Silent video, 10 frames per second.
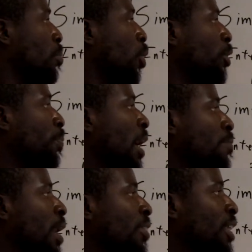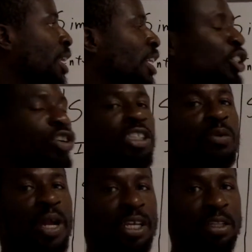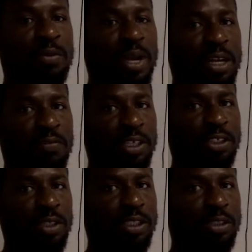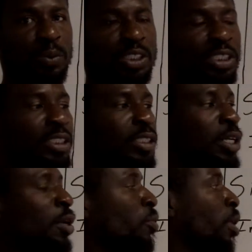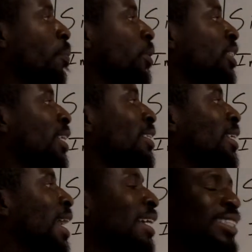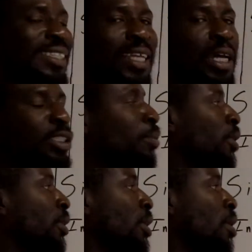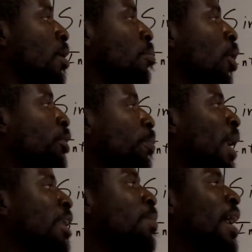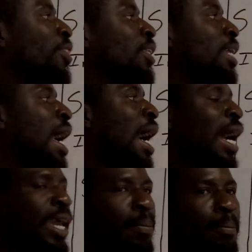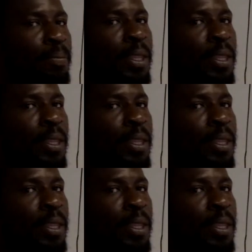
multiplied by the interest rate, the rate of interest, which is represented as a decimal, multiplied by the time.